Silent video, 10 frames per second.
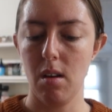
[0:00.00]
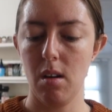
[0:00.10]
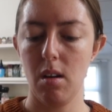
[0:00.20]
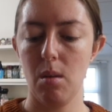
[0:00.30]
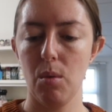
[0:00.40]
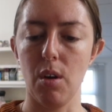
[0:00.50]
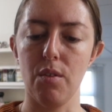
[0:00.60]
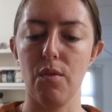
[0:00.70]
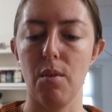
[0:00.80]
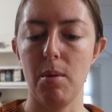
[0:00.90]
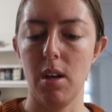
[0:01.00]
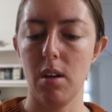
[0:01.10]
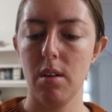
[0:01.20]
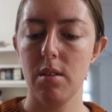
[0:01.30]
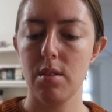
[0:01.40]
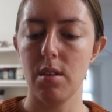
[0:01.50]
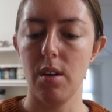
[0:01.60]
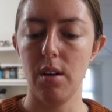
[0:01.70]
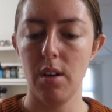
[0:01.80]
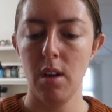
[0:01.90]
We'll go from here.
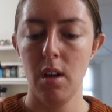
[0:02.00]
So